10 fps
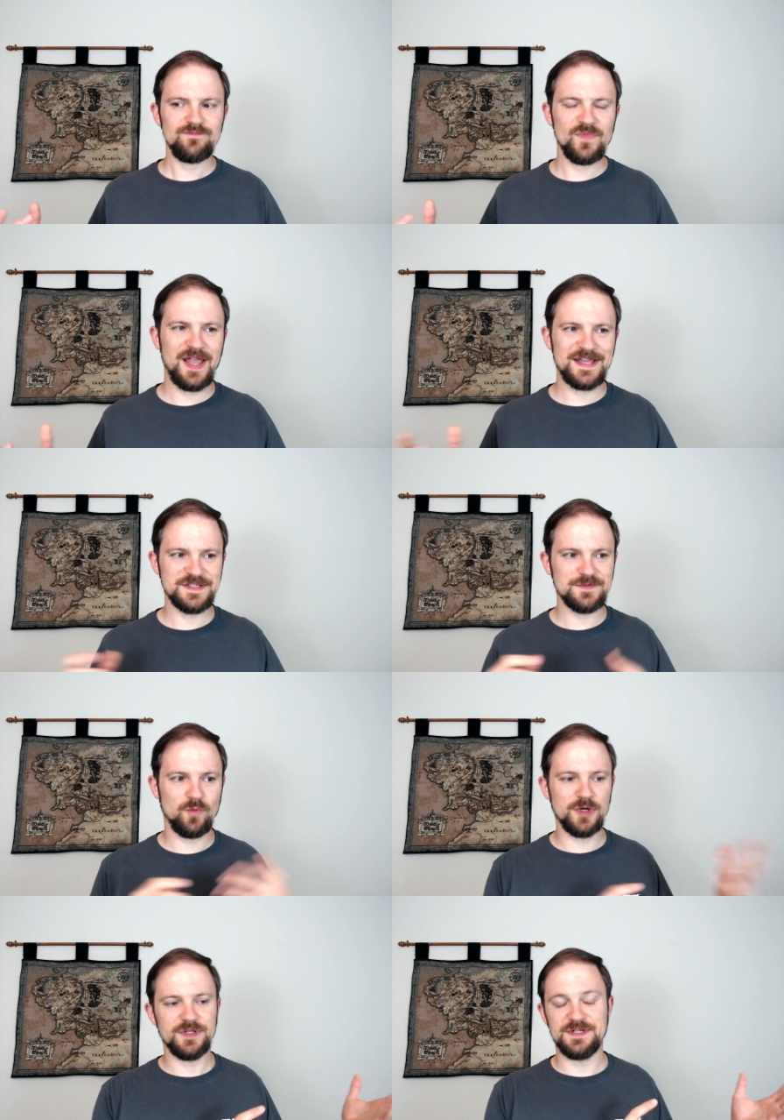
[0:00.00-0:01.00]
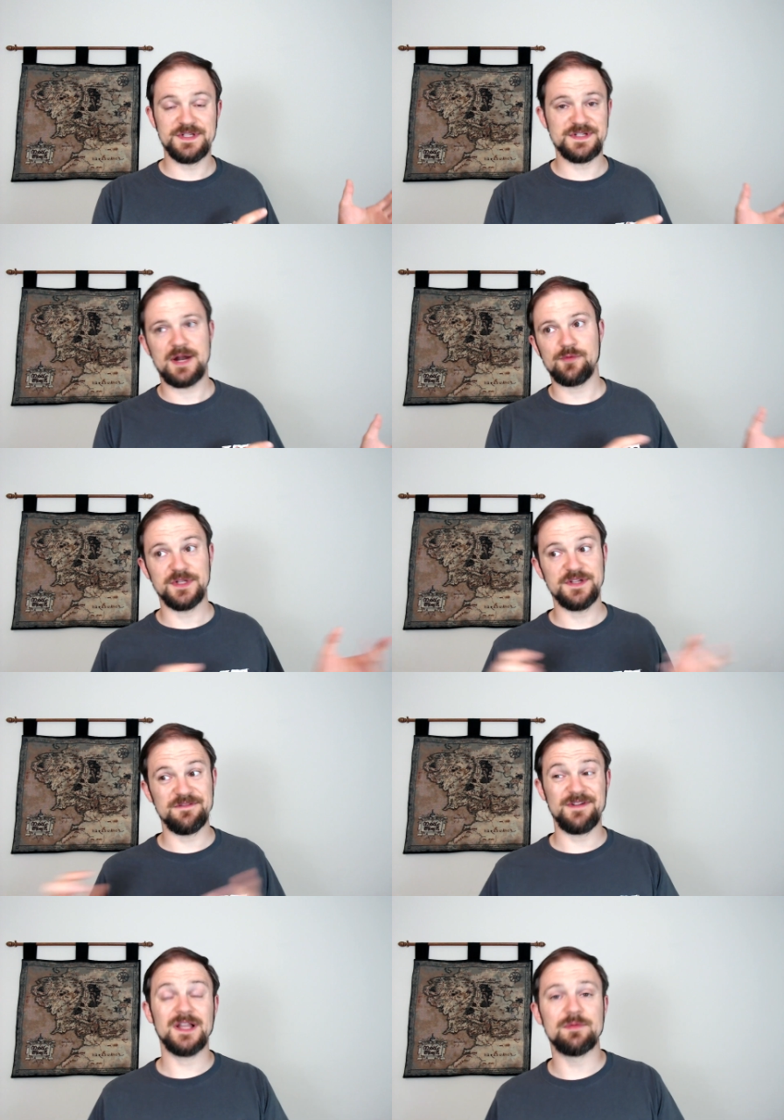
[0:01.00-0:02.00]
as one that does not really
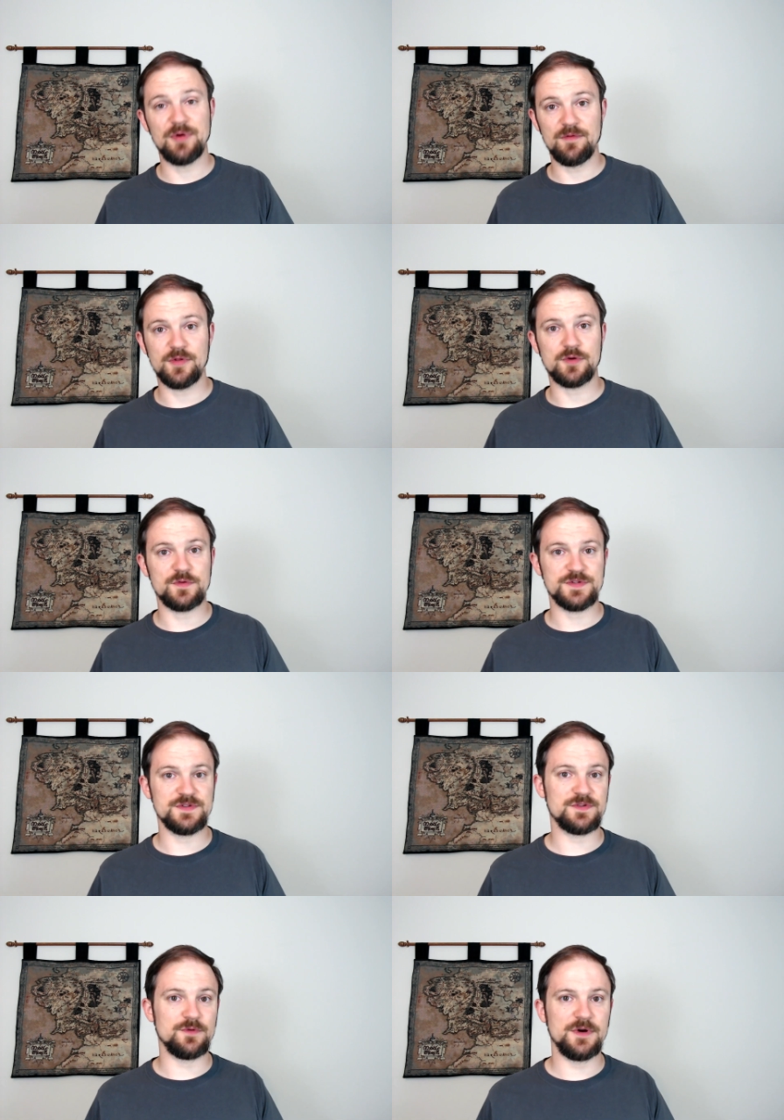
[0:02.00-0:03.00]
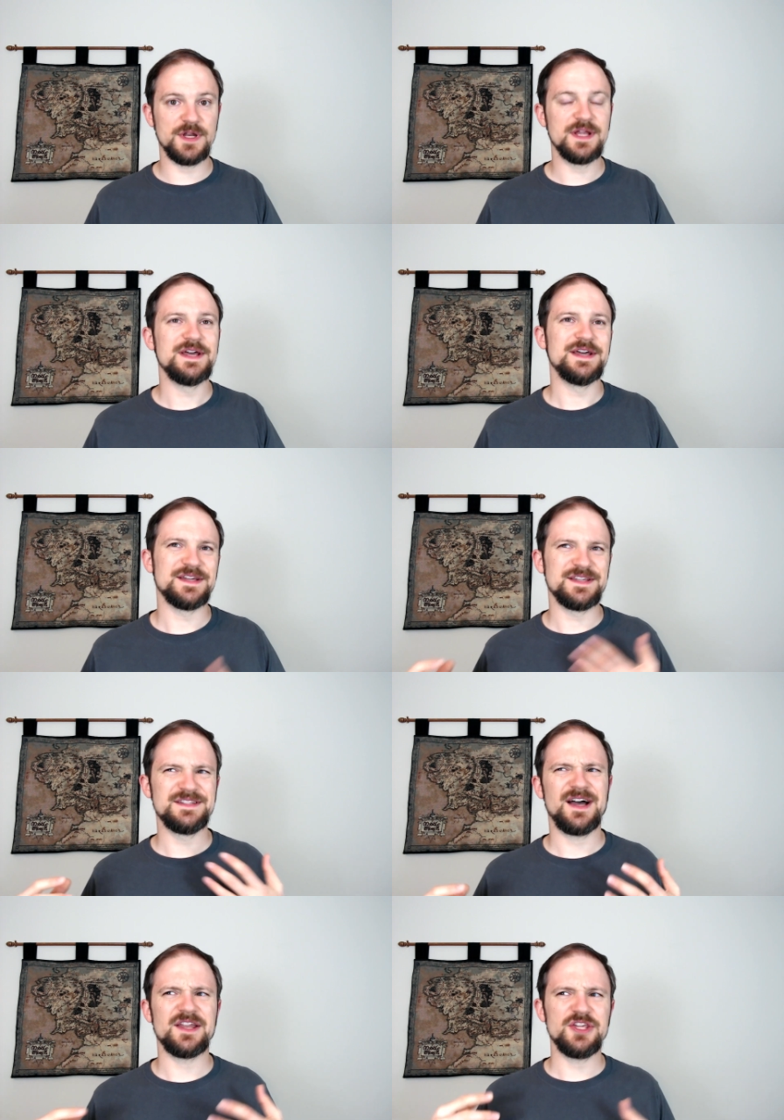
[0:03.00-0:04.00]
develop over the course of the story, is
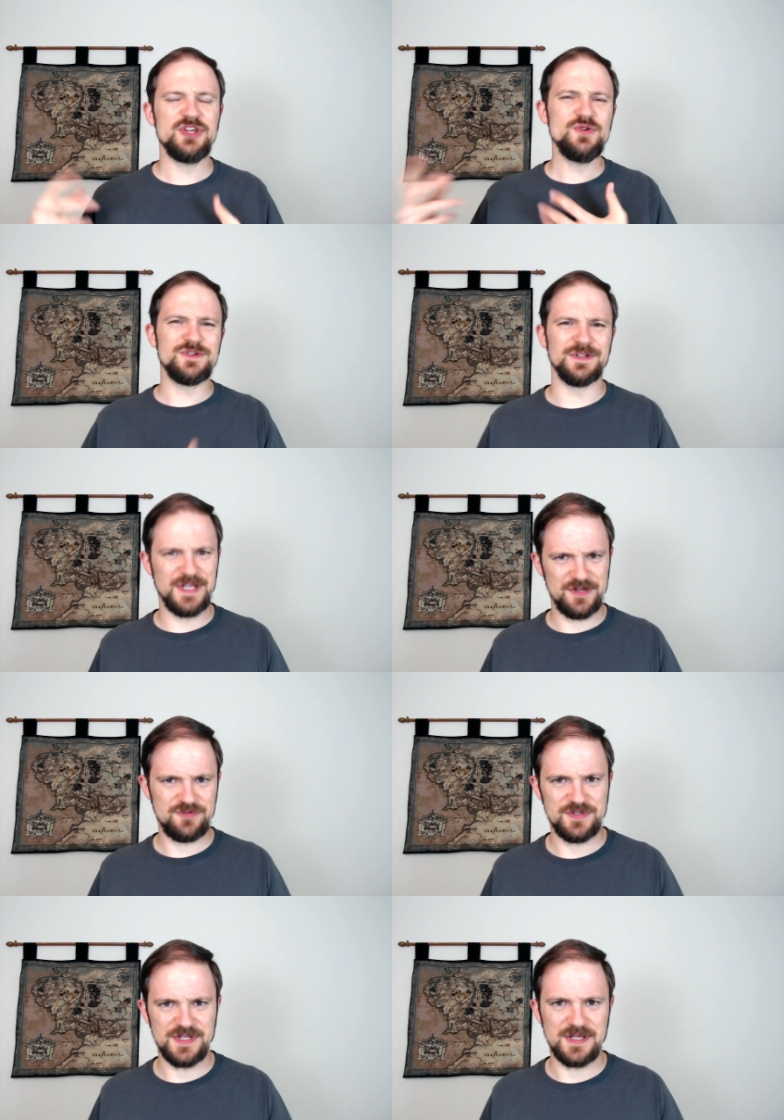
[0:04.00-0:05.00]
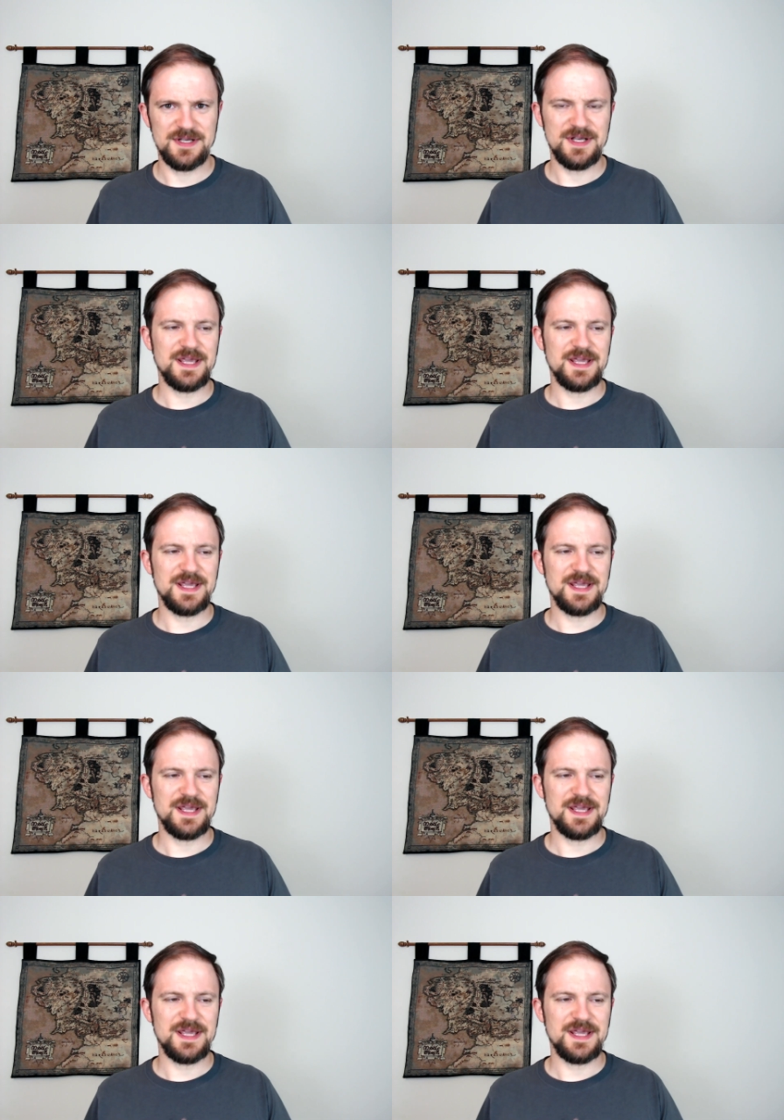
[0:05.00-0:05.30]
not hugely interesting.